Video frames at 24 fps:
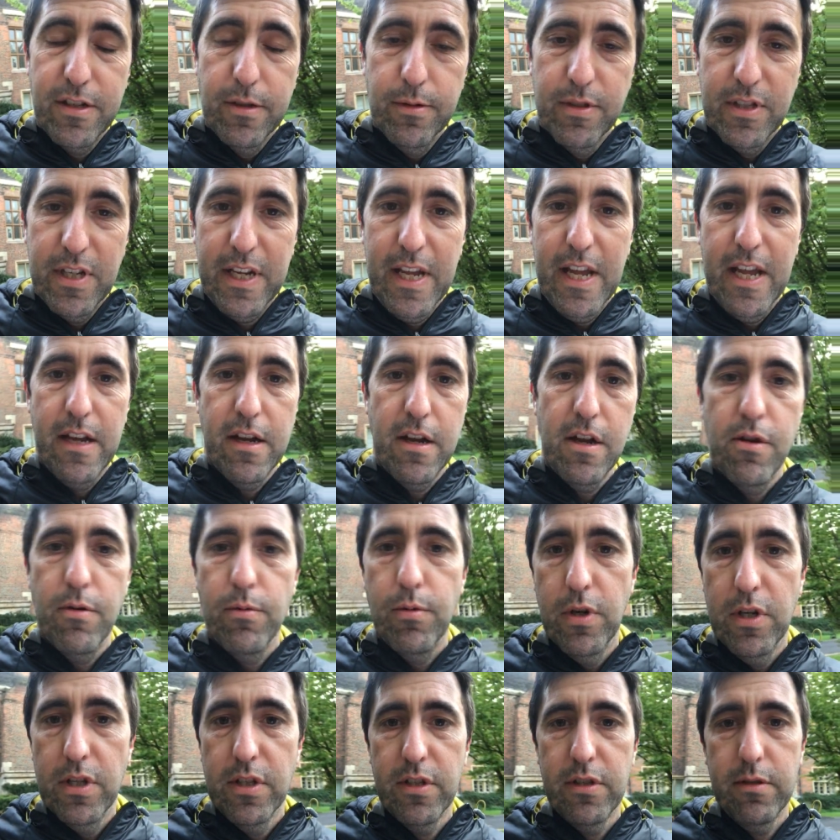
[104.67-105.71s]
who's the king who
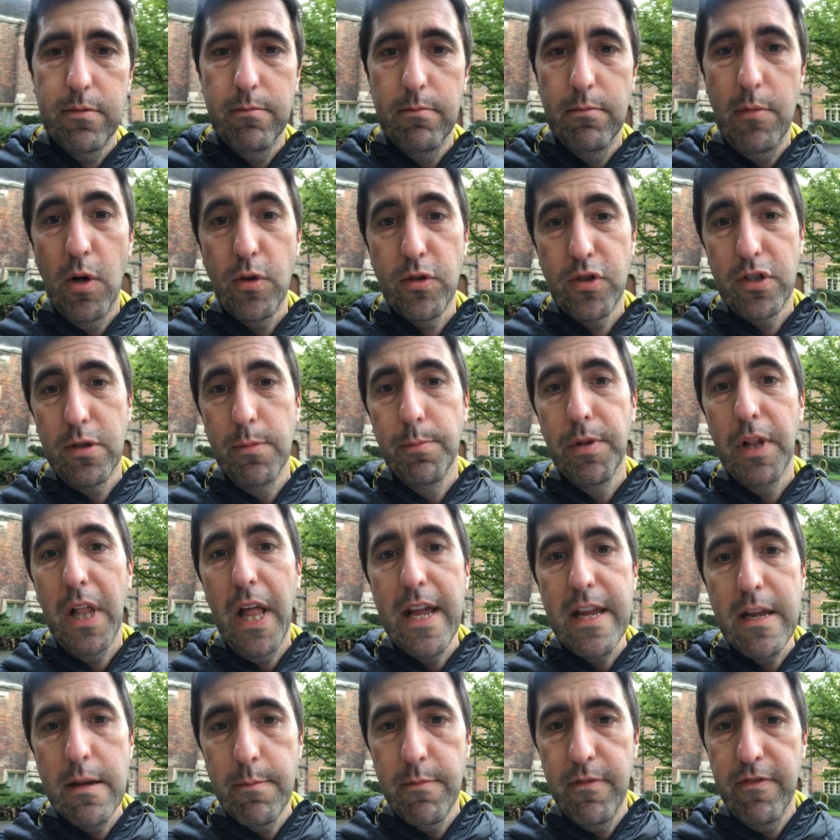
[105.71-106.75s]
was most to
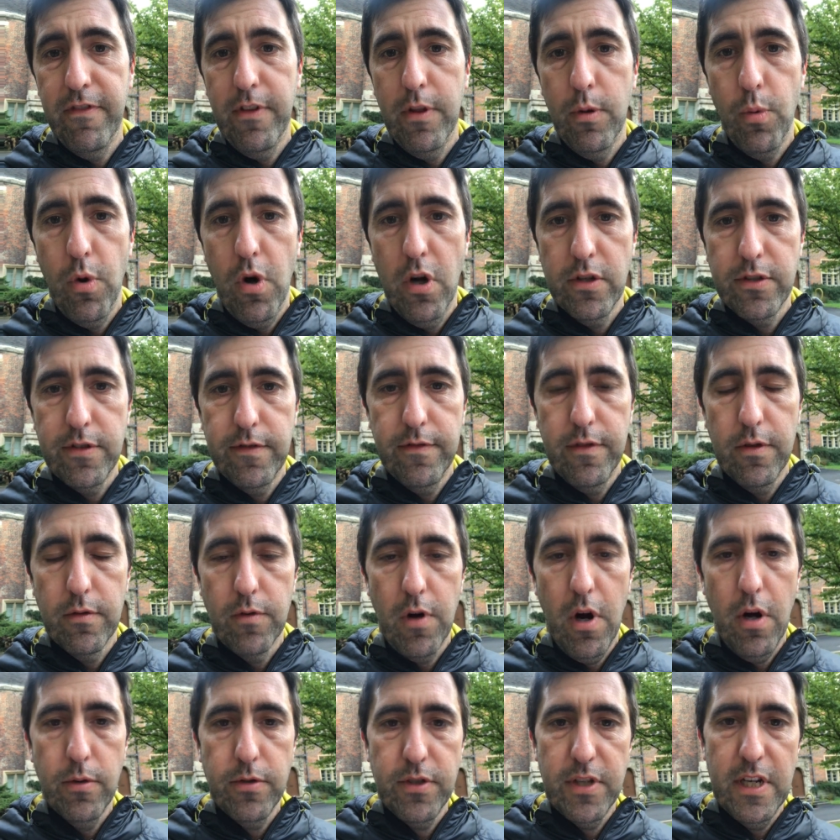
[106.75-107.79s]
blame for the Wars of the
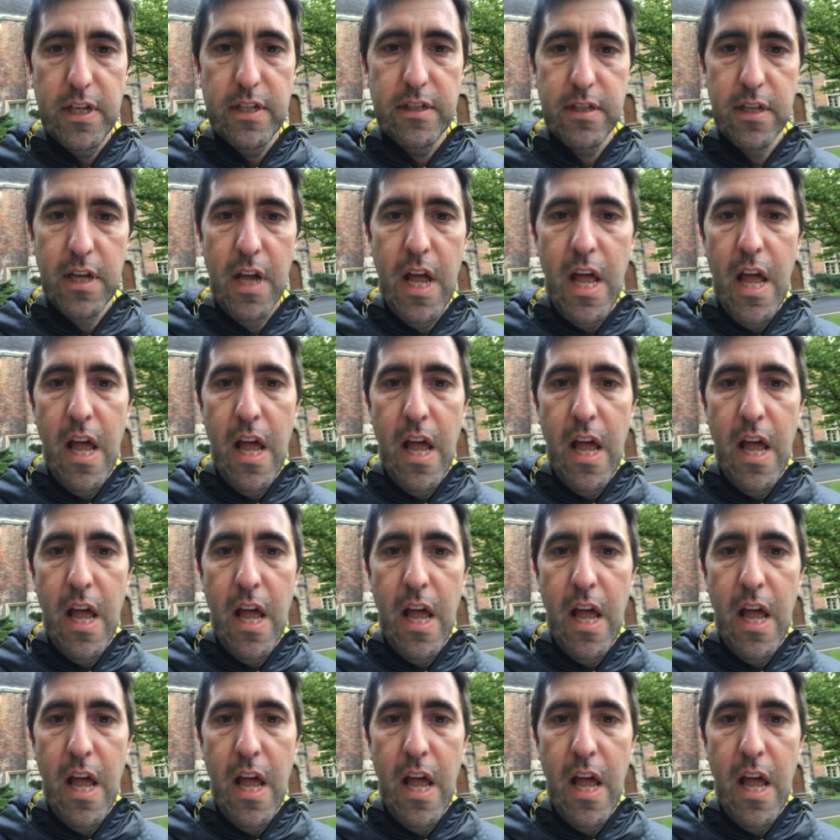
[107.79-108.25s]
Roses.